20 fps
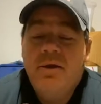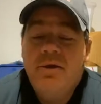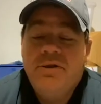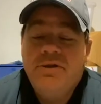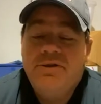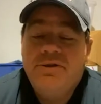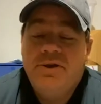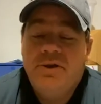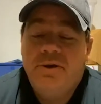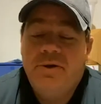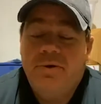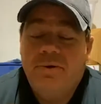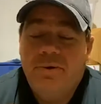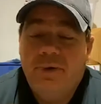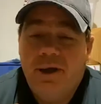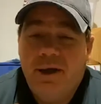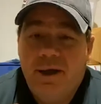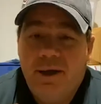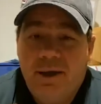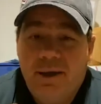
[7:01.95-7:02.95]

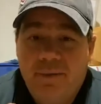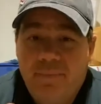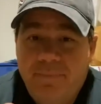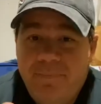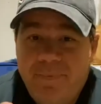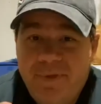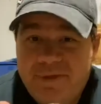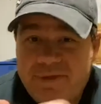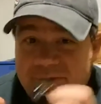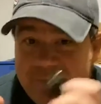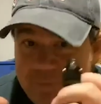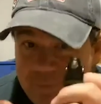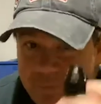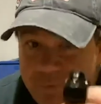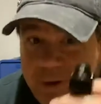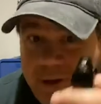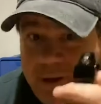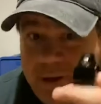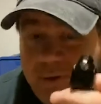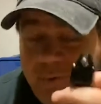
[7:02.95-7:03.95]
So this is
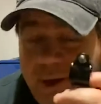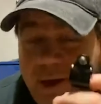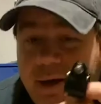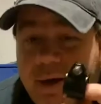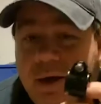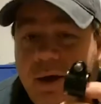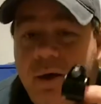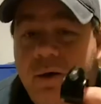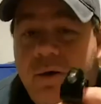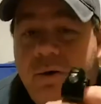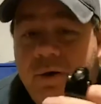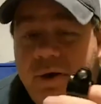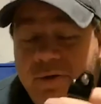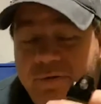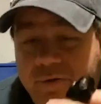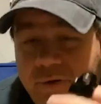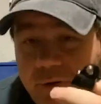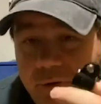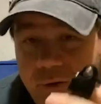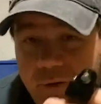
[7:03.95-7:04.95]
really the way to go
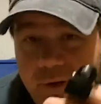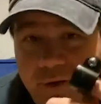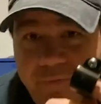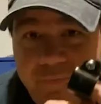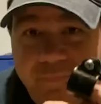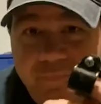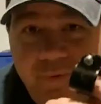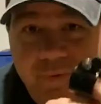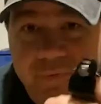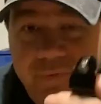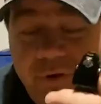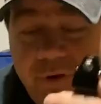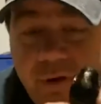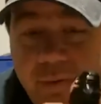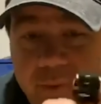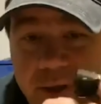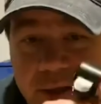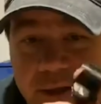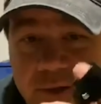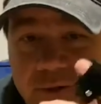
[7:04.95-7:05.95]
if you're going
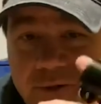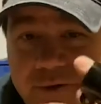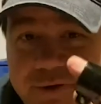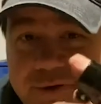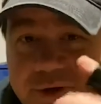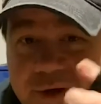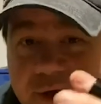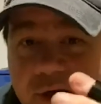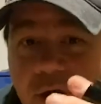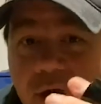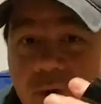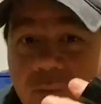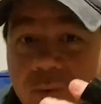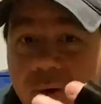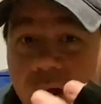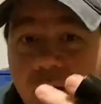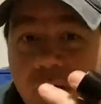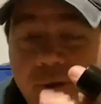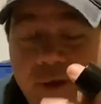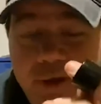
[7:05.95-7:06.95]
to be using a
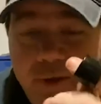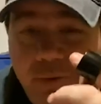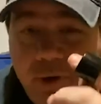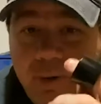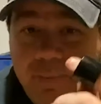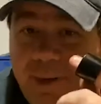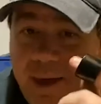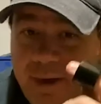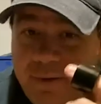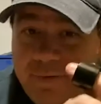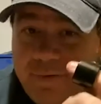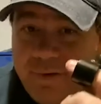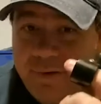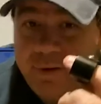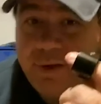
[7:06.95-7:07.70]
GoPro and you want to mount it to your